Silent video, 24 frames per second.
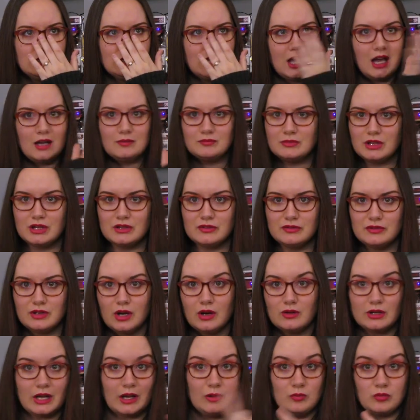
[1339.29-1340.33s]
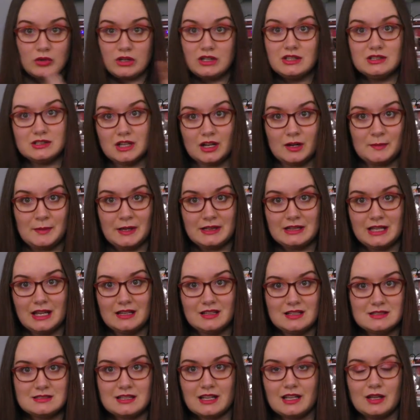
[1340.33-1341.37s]
I'm confused. Okay, we're going to talk about that in
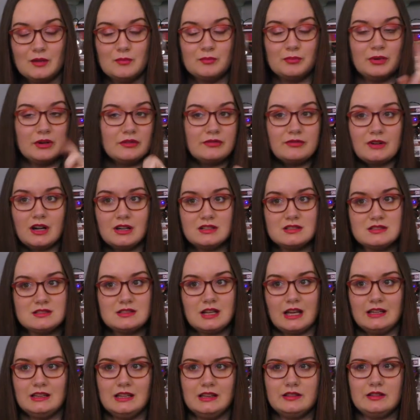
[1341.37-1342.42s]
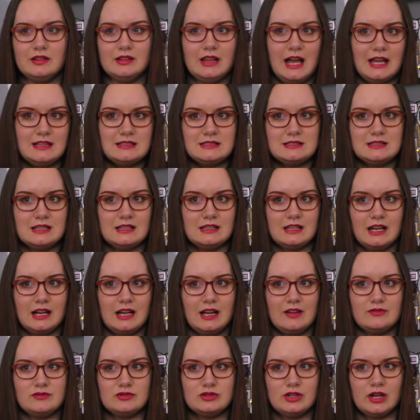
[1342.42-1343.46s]
a second. But first, I think the last thing that I
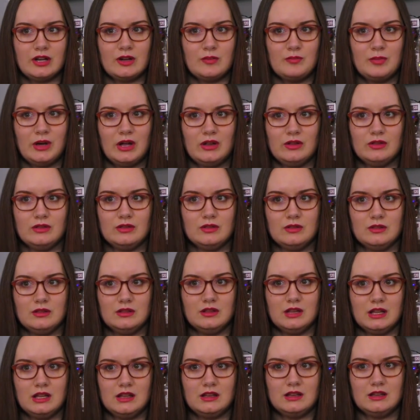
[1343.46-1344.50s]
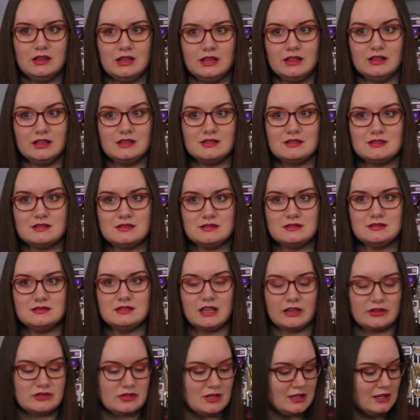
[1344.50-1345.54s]
have to talk about, like, in this
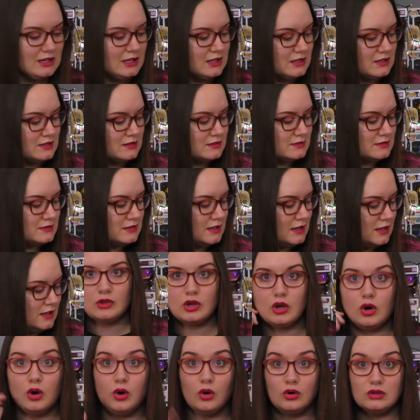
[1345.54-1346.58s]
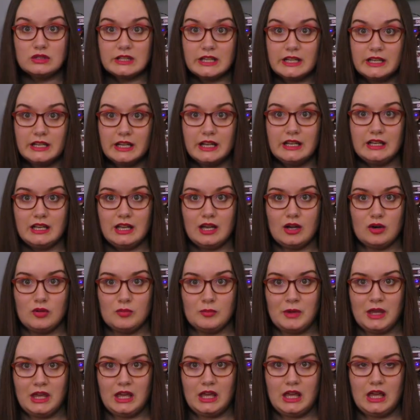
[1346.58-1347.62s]
section is Holden and
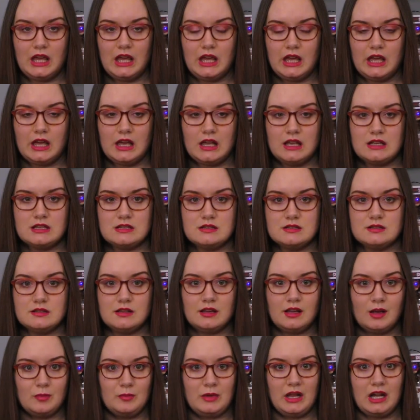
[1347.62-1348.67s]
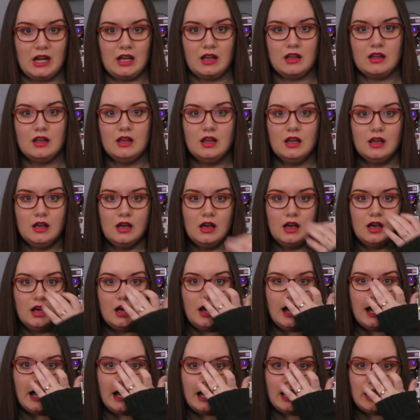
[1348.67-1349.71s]
Naomi and Camina.
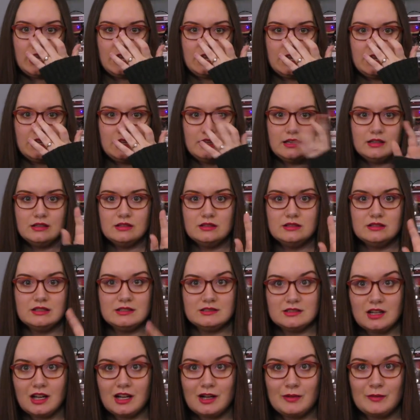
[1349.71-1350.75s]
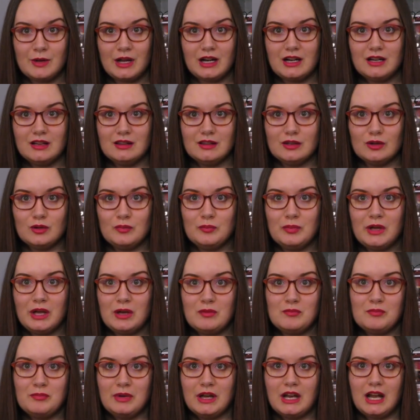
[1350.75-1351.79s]
I did talk about it a little bit,
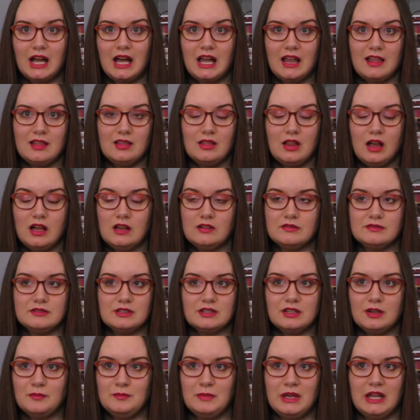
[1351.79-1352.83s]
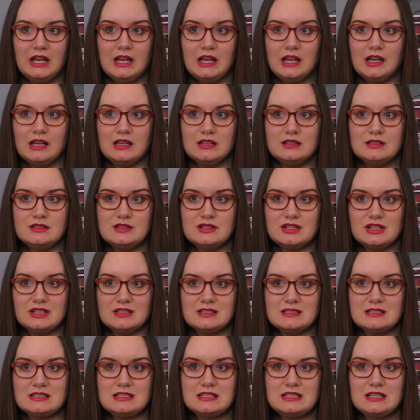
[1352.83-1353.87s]
but I loved Camina
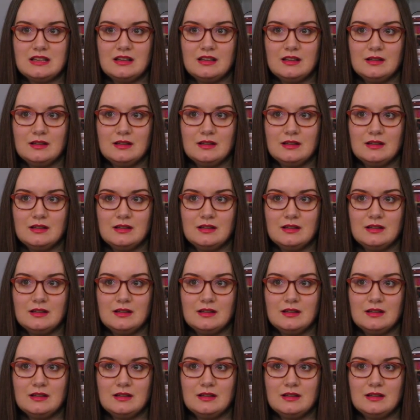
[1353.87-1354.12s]
just